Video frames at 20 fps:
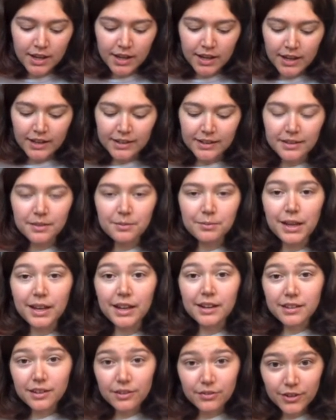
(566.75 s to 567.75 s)
It doesn't make a
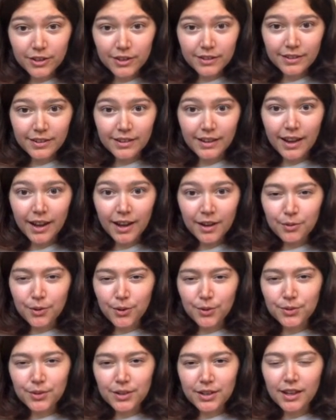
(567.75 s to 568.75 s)
difference. I
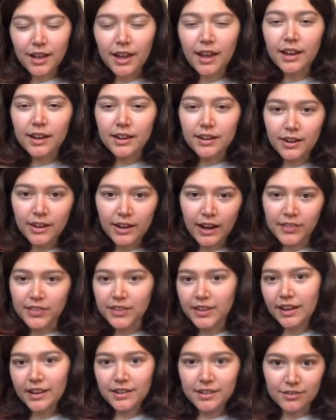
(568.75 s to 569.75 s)
won't care at the
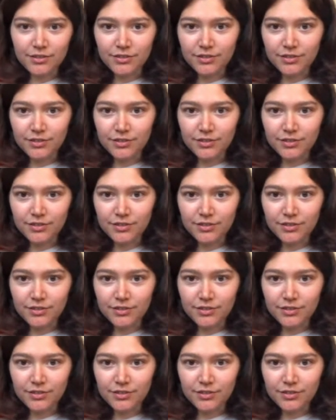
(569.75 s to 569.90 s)
end of